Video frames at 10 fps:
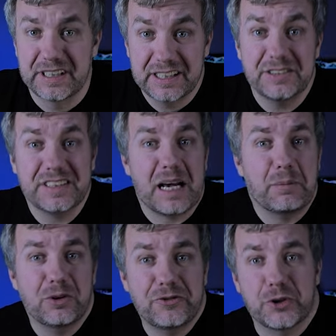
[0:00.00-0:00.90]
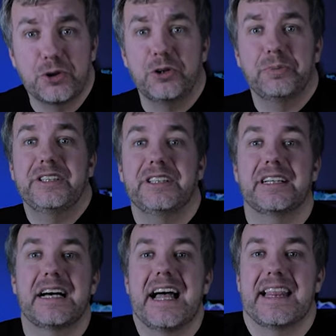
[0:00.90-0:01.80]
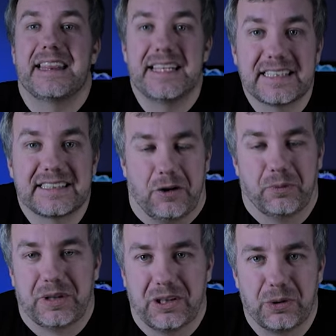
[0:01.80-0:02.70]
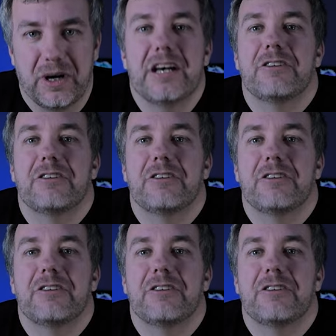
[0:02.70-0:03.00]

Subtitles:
There's a couple of social media links down below.